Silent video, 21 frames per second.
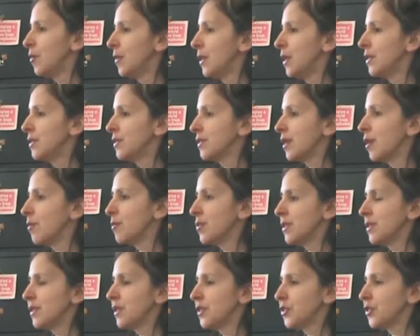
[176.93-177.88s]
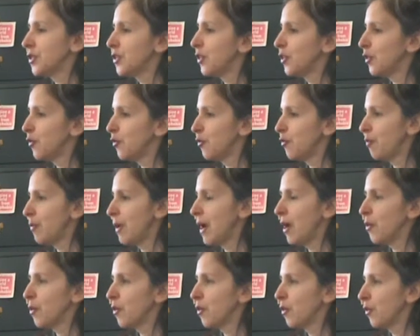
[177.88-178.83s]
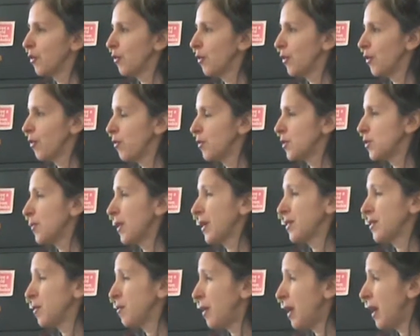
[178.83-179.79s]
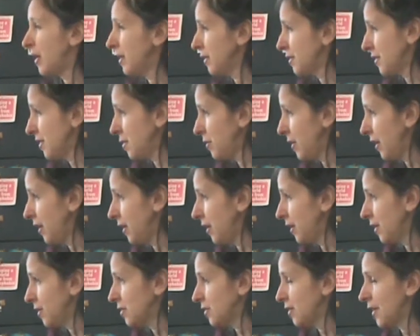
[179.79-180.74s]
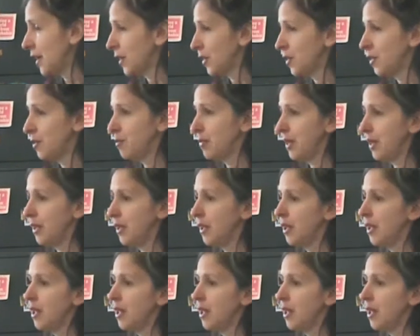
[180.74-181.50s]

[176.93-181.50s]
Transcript: in some position of power with respect to policy making. So that could be